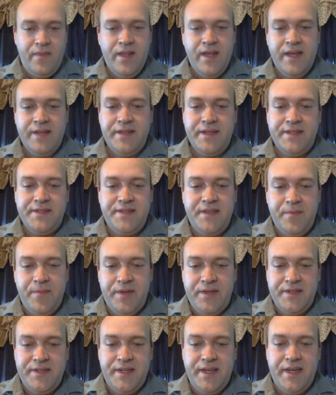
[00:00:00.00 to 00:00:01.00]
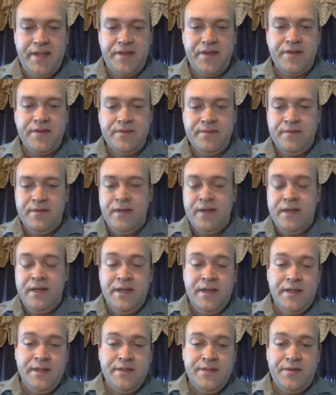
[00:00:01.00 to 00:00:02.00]
and they cement together.
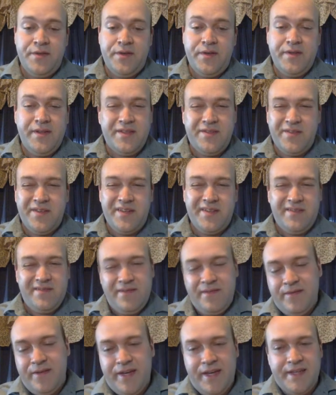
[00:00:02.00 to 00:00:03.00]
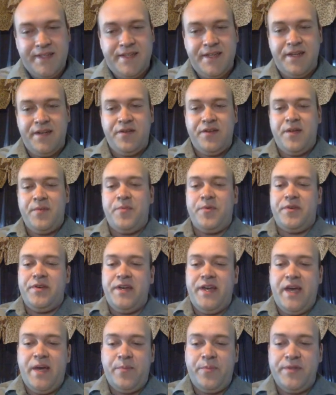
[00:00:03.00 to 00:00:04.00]
So it's like I said, it
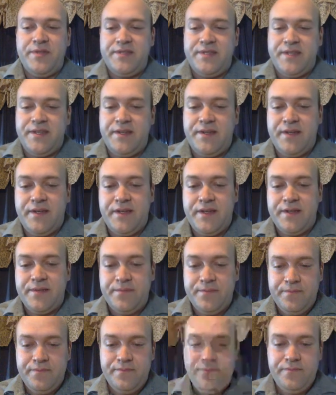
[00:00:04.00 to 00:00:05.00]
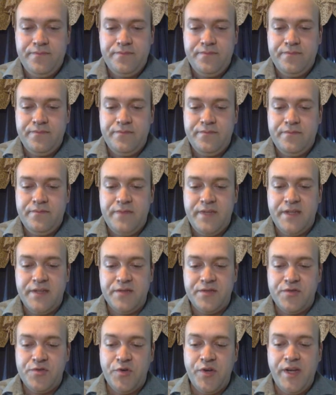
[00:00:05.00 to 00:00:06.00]
typically happens in
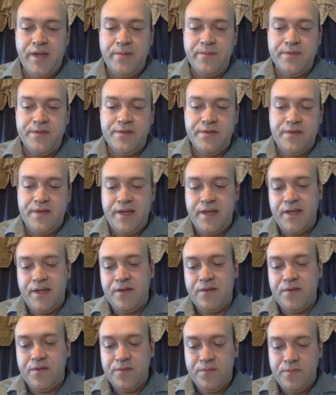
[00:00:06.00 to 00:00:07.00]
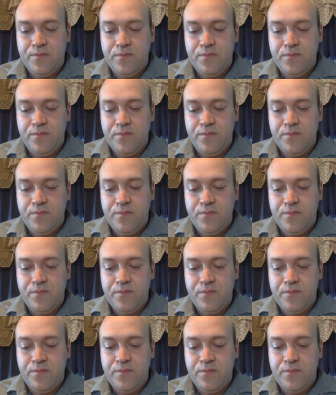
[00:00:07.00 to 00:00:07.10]
streams and